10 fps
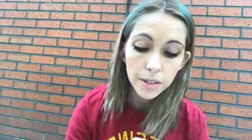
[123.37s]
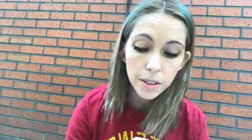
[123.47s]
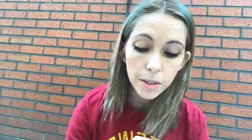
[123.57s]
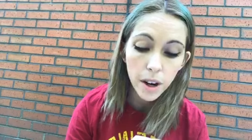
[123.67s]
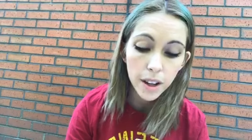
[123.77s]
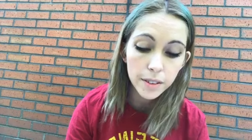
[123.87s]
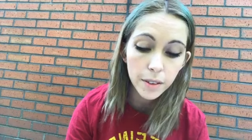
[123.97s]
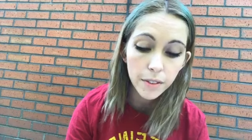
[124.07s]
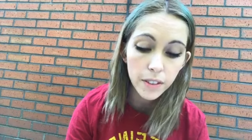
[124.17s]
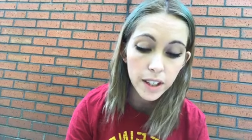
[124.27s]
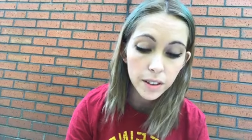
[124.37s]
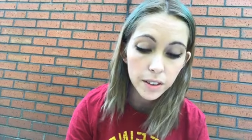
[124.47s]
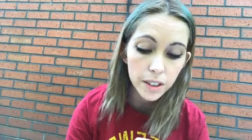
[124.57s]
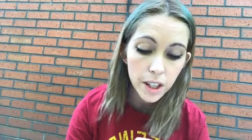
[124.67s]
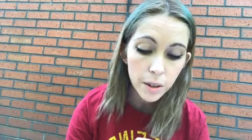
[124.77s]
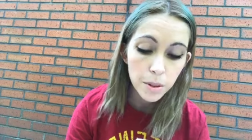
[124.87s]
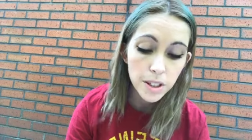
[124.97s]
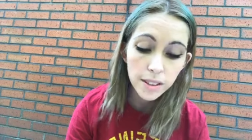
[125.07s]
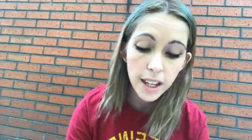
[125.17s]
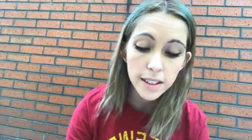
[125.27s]
the grass of the field, which
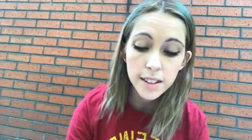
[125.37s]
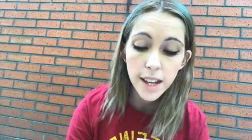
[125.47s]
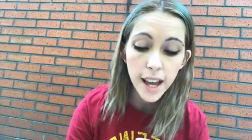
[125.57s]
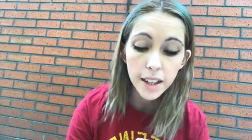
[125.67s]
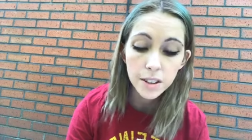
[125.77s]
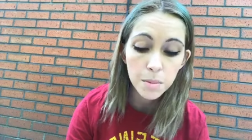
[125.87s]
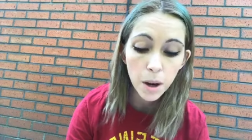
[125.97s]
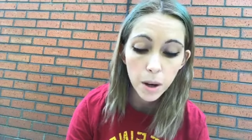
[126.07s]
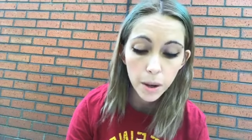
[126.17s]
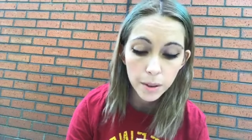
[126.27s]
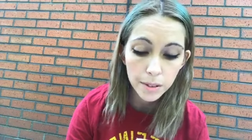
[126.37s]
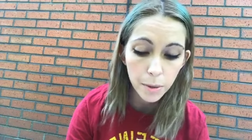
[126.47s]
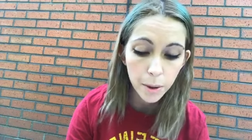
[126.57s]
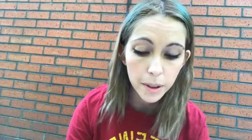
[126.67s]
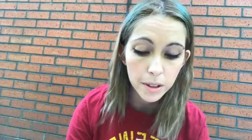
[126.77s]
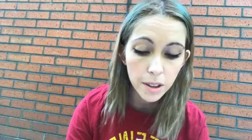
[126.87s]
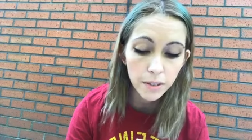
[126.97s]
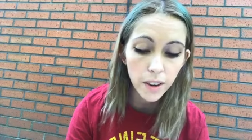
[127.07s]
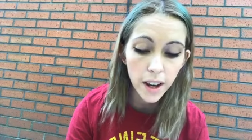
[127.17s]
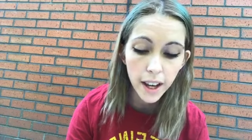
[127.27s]
is here today and tomorrow is thrown into the
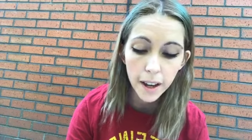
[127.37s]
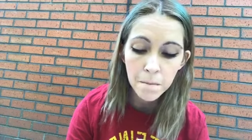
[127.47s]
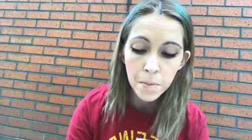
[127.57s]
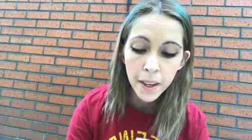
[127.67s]
fire,